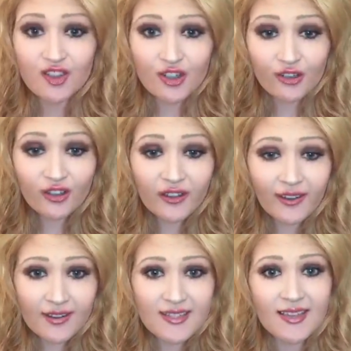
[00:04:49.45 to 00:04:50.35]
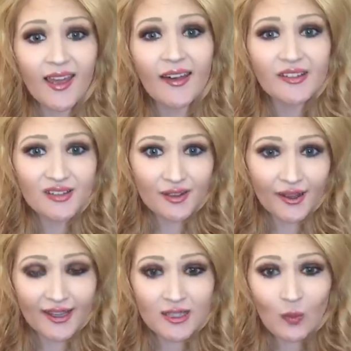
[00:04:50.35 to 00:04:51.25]
during a sale, so
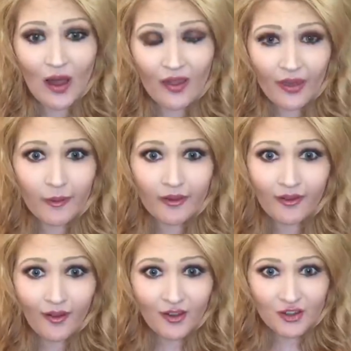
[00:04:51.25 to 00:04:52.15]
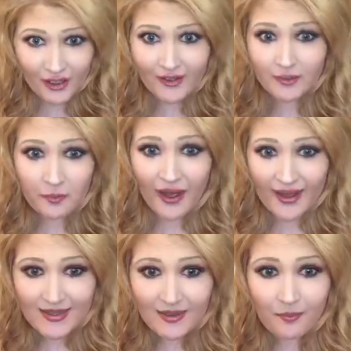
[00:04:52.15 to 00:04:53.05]
I guess while they were trying to
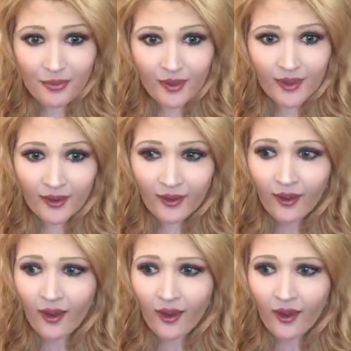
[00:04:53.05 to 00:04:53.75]
buy something,